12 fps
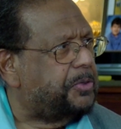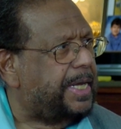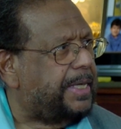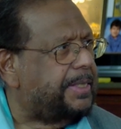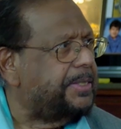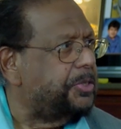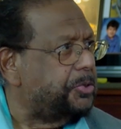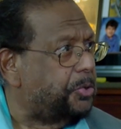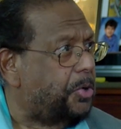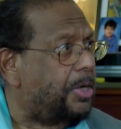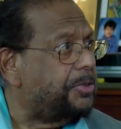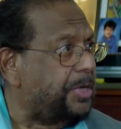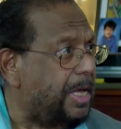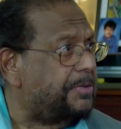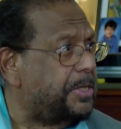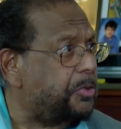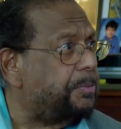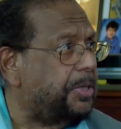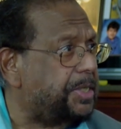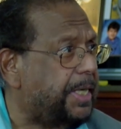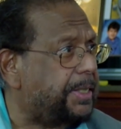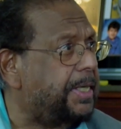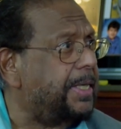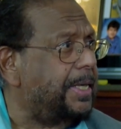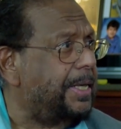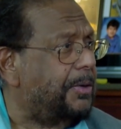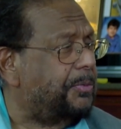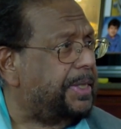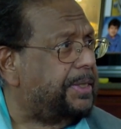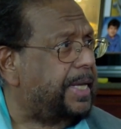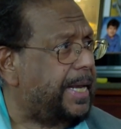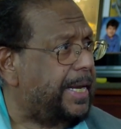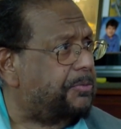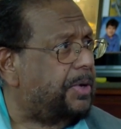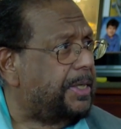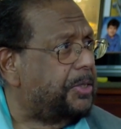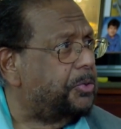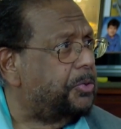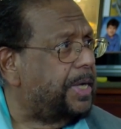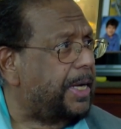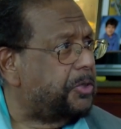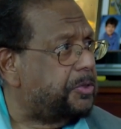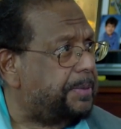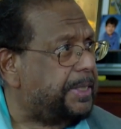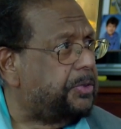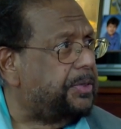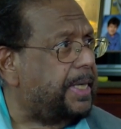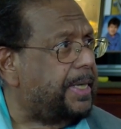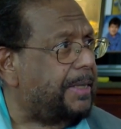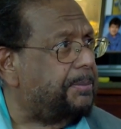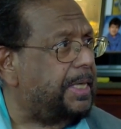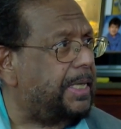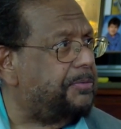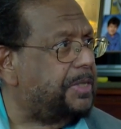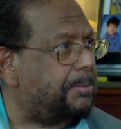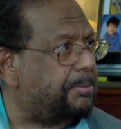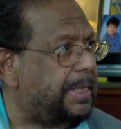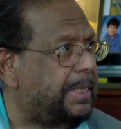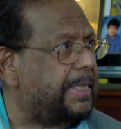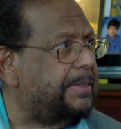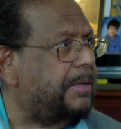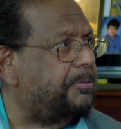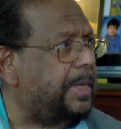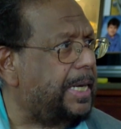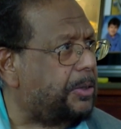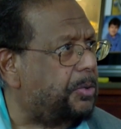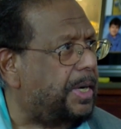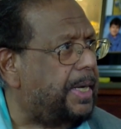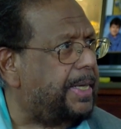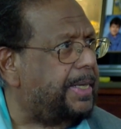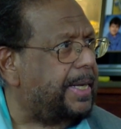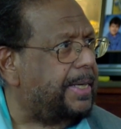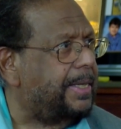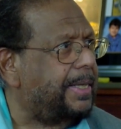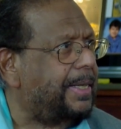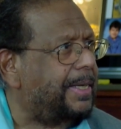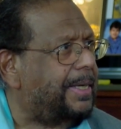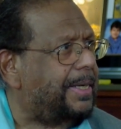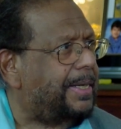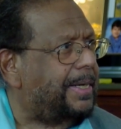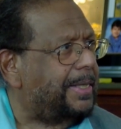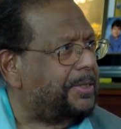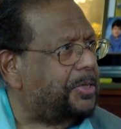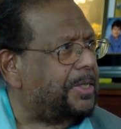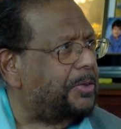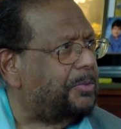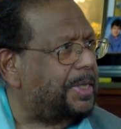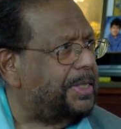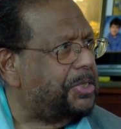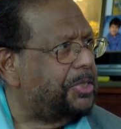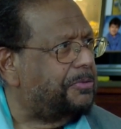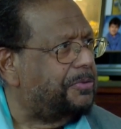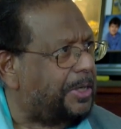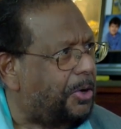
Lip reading: few decades, you also have a new project with the NYU. Can you speak to that? I believe some buildings have been acquired and it's on the verge of a